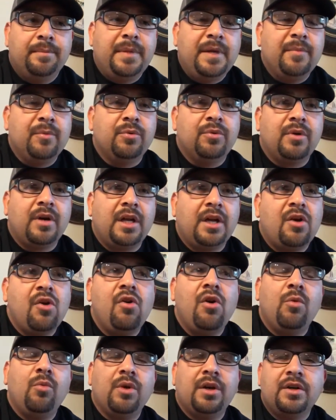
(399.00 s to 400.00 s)
People are like, oh,
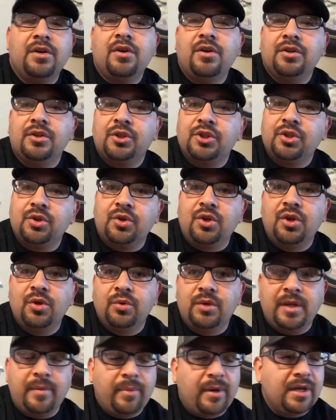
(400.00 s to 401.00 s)
I want a dog, they're so cute,
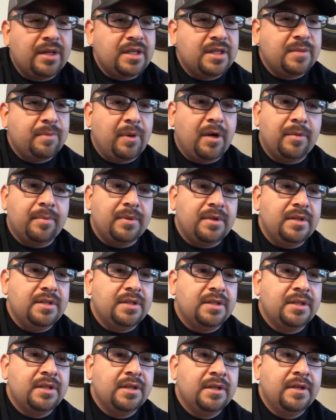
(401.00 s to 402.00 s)
and they buy these
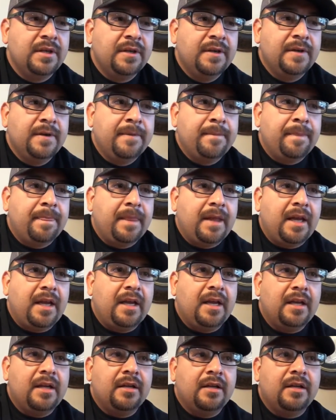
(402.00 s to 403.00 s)
puppies,
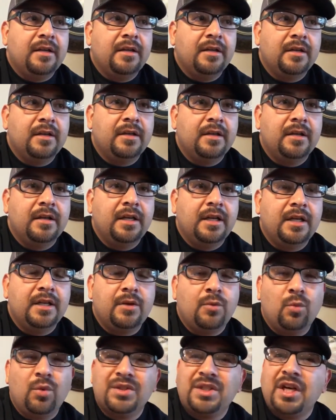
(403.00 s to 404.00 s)
and
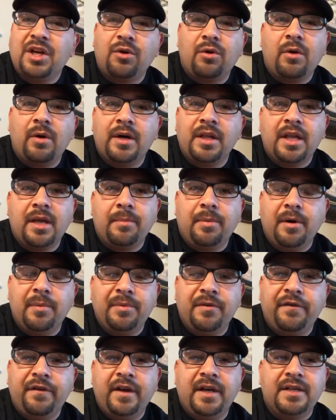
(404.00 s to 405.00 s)
once they grow out of that
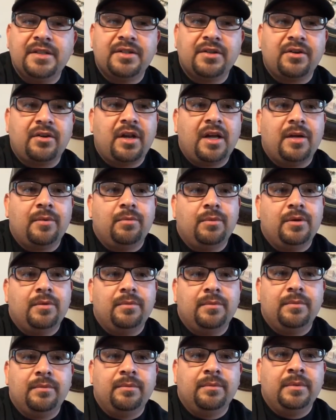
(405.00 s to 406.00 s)
puppy phase, they're like,
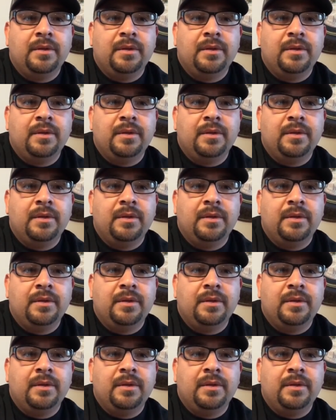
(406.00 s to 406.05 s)
well,